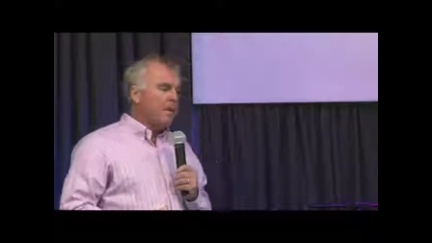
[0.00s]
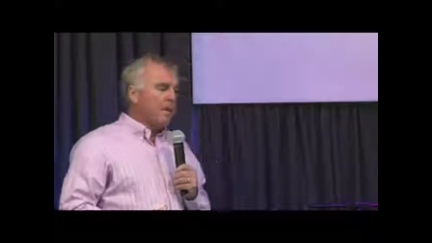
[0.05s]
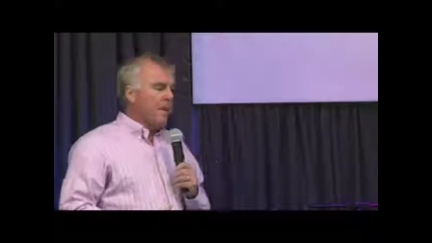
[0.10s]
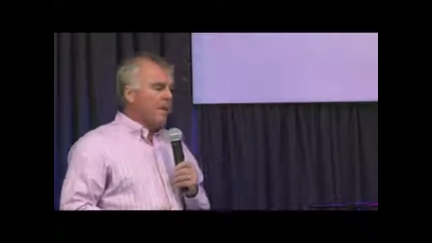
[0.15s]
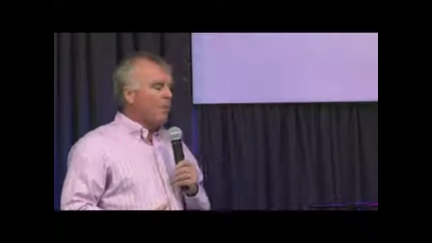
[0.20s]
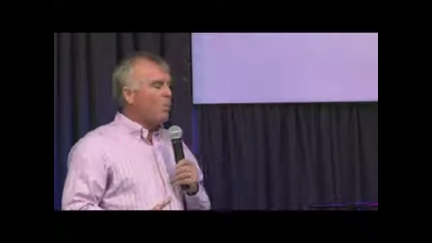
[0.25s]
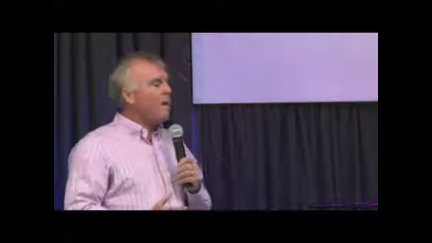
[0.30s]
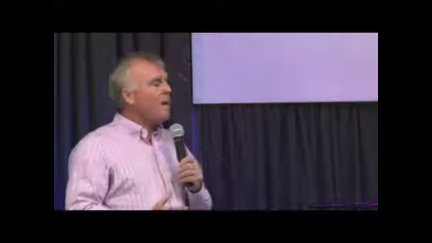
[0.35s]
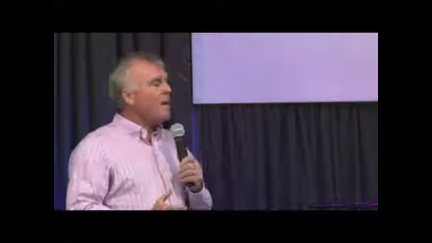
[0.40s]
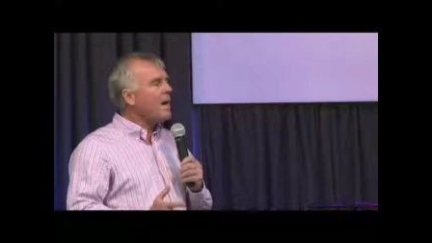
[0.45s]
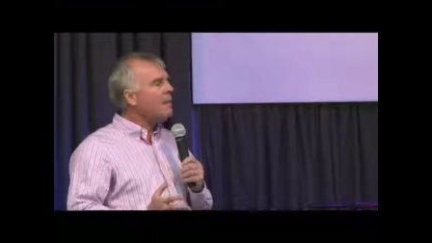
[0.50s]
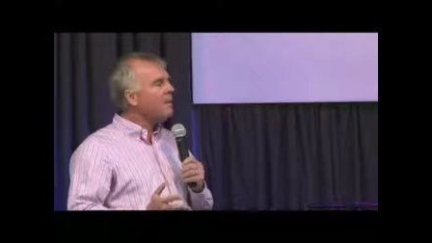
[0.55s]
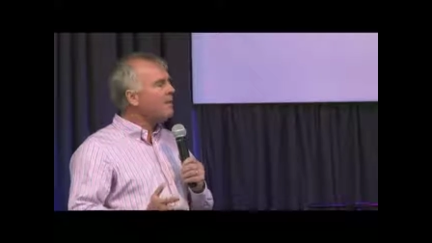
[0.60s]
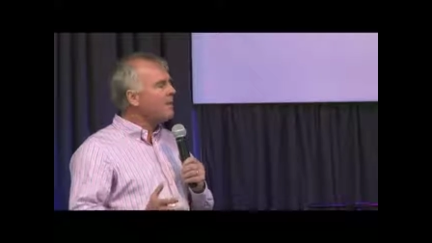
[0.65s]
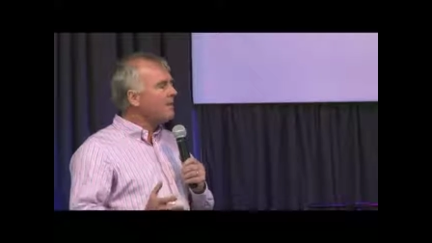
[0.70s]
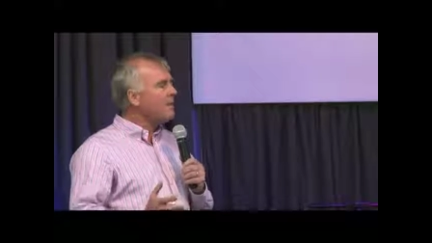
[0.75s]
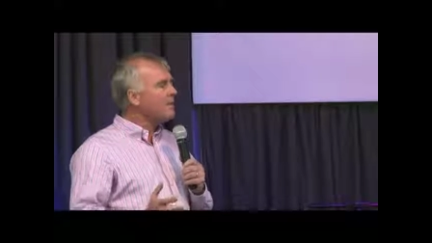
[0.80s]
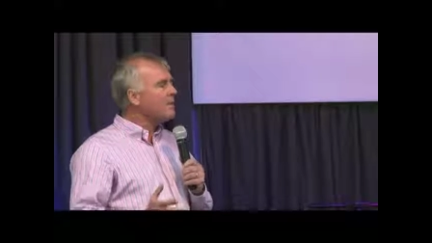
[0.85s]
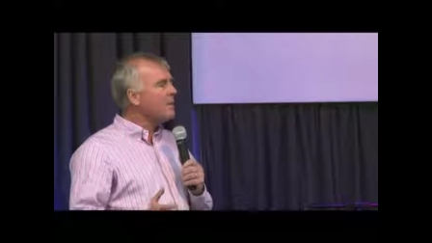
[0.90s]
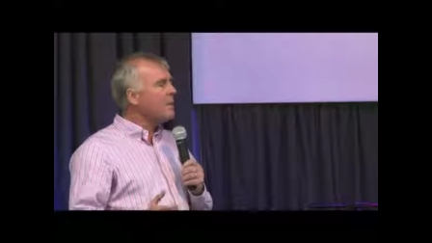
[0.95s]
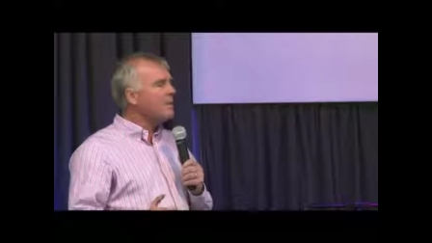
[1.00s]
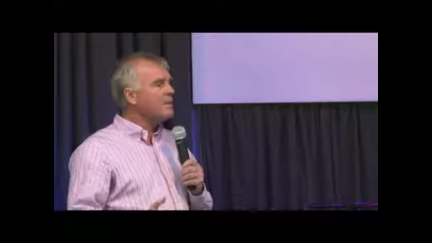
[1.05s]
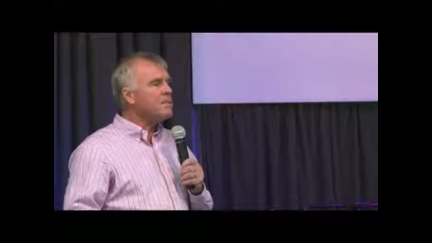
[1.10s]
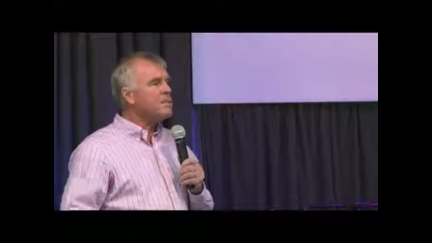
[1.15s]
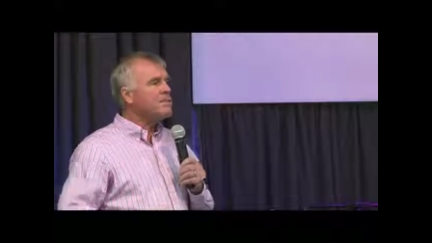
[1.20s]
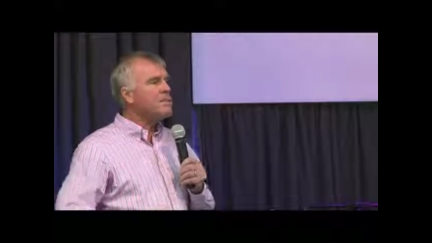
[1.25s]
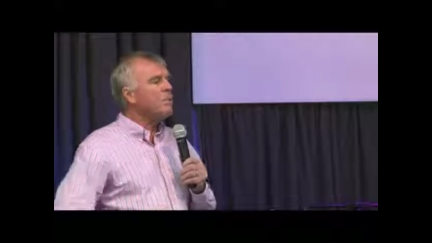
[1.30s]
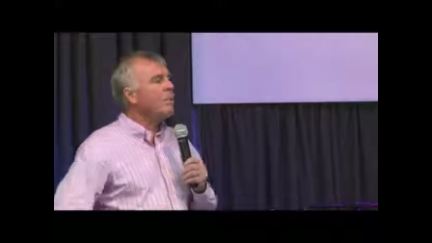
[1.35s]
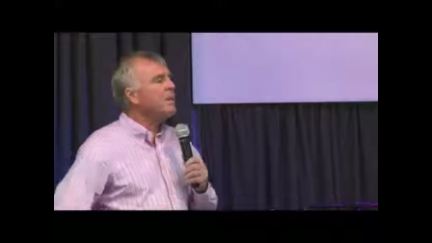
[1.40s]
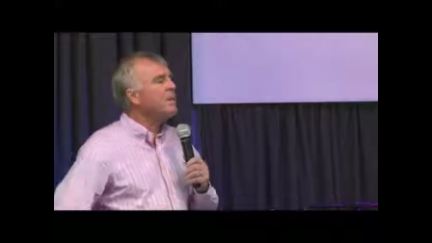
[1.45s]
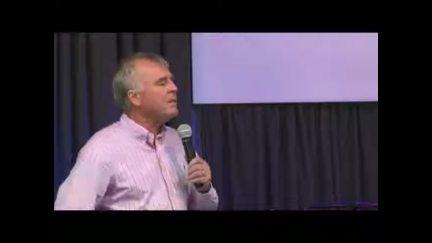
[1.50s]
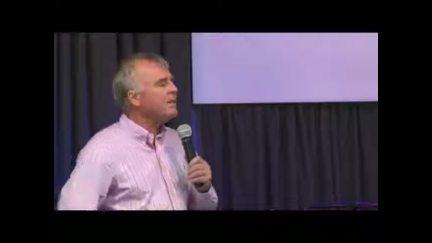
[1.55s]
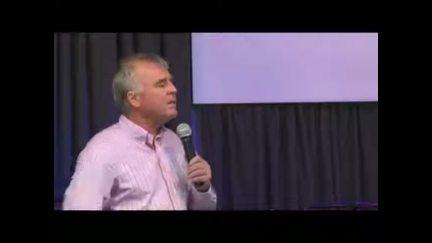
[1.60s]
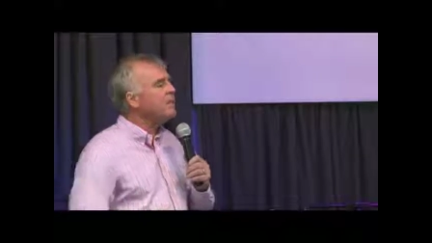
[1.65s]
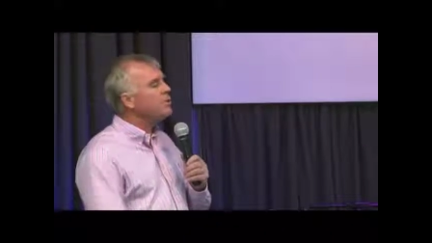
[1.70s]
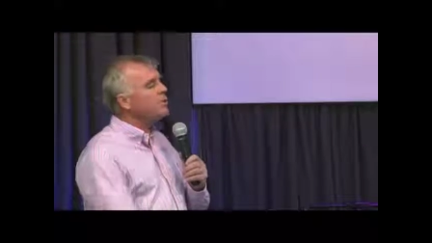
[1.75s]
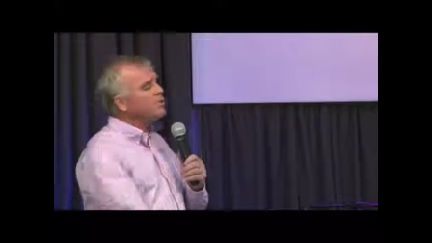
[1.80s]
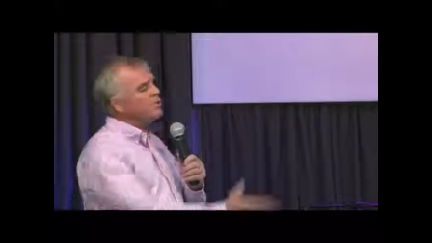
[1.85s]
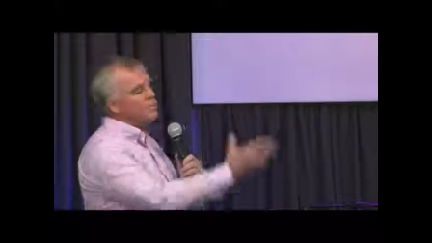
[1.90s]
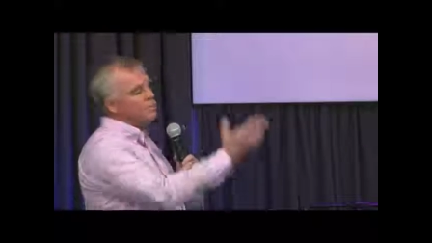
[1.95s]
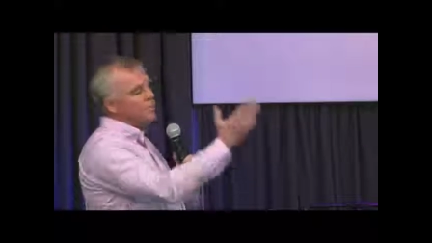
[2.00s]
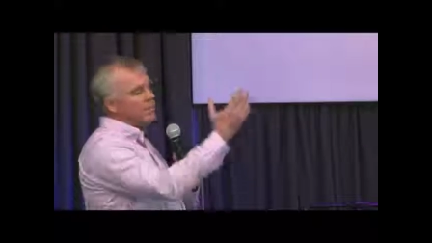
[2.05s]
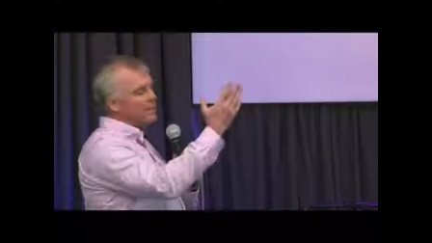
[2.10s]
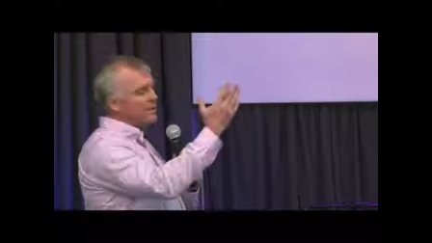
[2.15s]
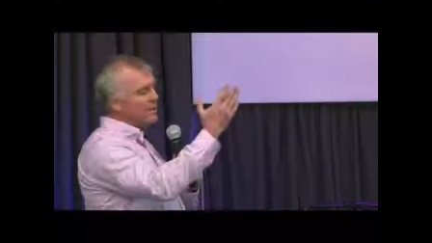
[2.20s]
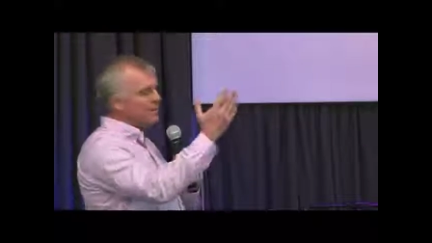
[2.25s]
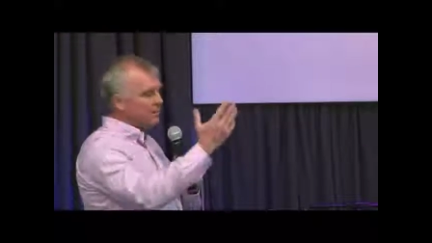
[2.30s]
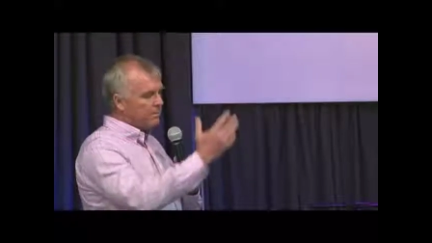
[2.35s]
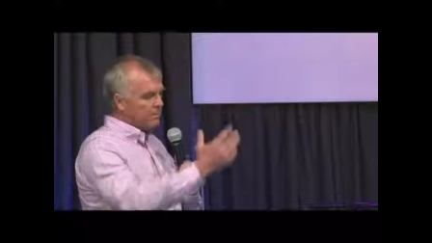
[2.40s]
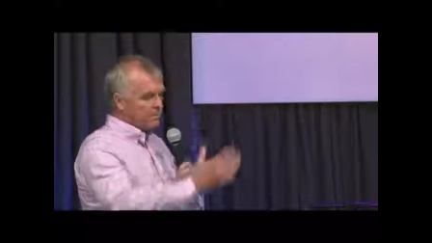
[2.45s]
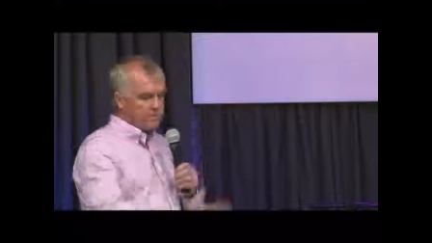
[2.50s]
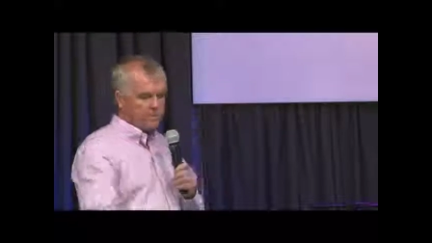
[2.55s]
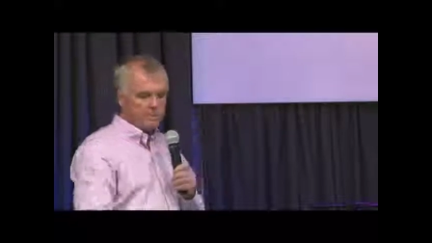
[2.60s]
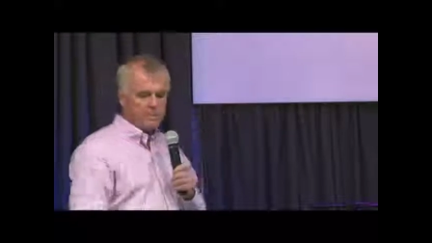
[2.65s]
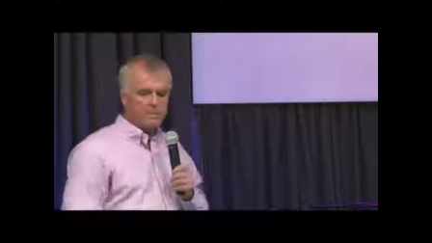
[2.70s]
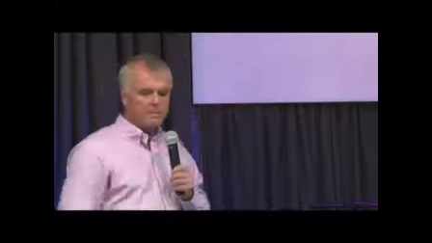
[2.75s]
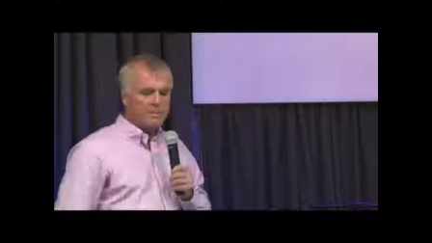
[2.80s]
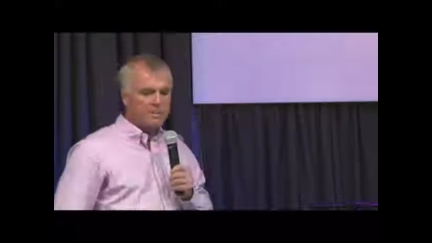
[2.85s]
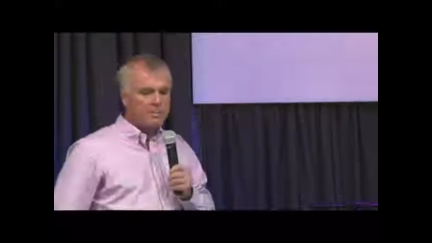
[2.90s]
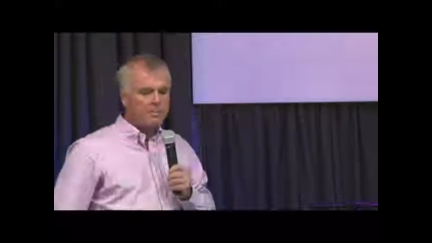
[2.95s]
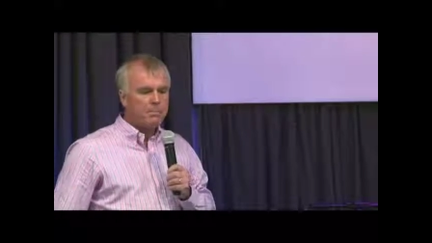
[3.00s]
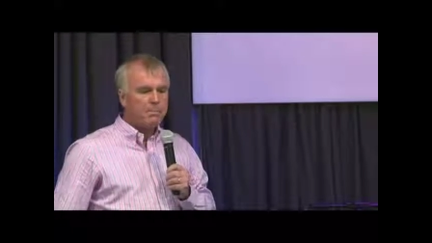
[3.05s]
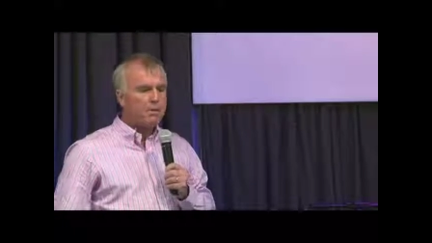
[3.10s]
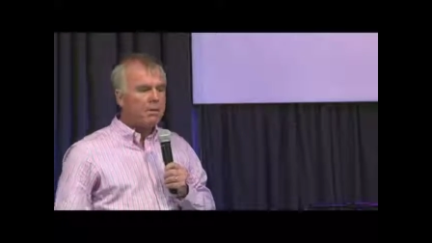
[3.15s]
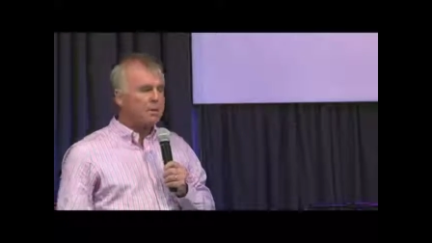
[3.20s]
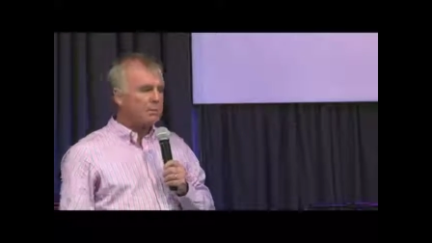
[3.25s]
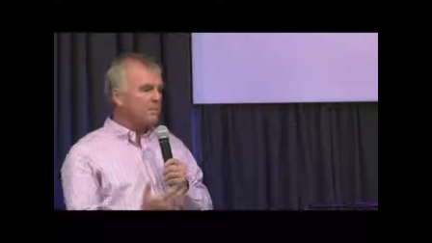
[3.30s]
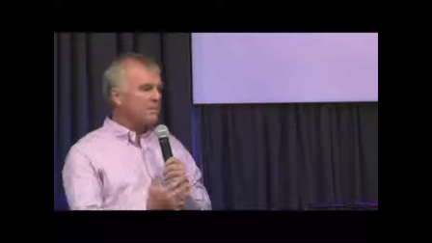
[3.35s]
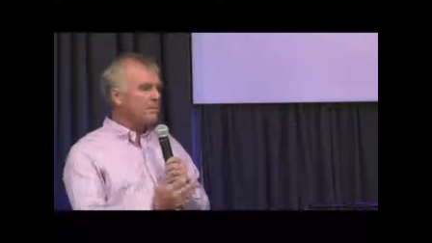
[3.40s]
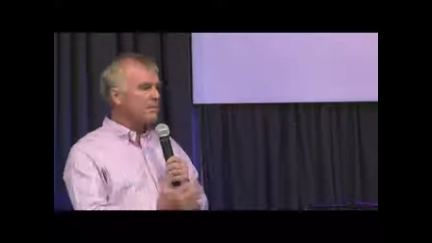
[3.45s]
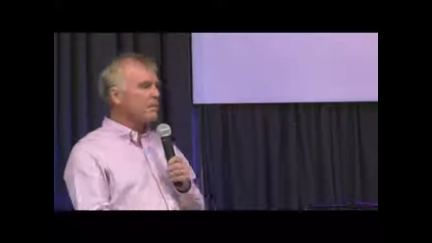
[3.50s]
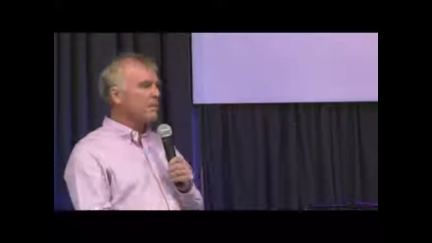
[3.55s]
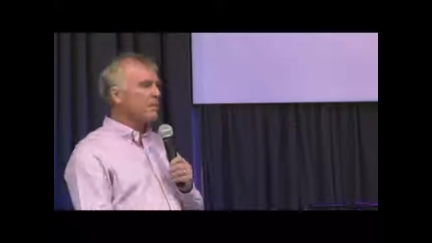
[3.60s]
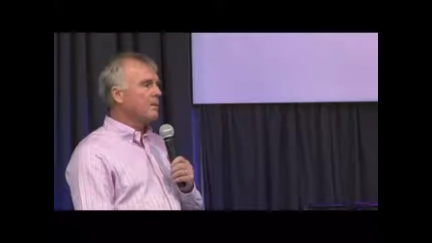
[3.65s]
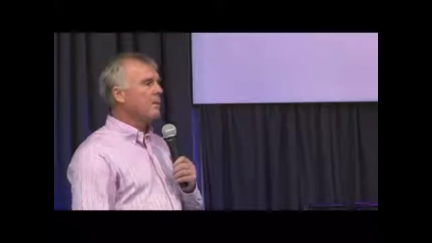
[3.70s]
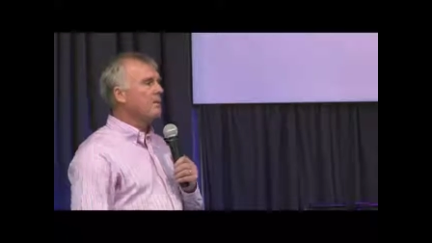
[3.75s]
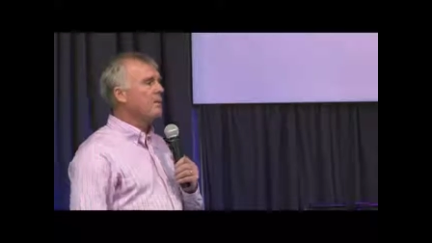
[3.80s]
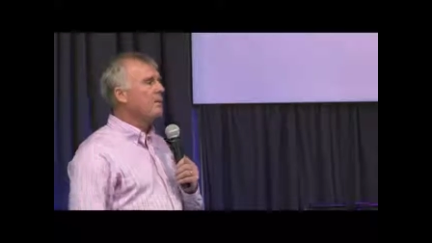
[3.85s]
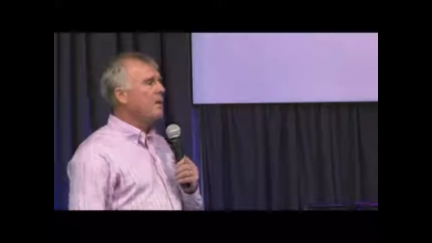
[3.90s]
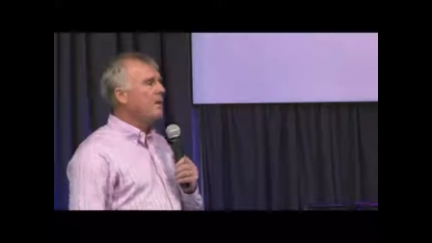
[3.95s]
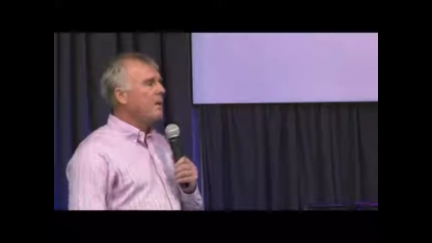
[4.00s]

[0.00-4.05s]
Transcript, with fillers: and what I did is I just went into one of the departments and,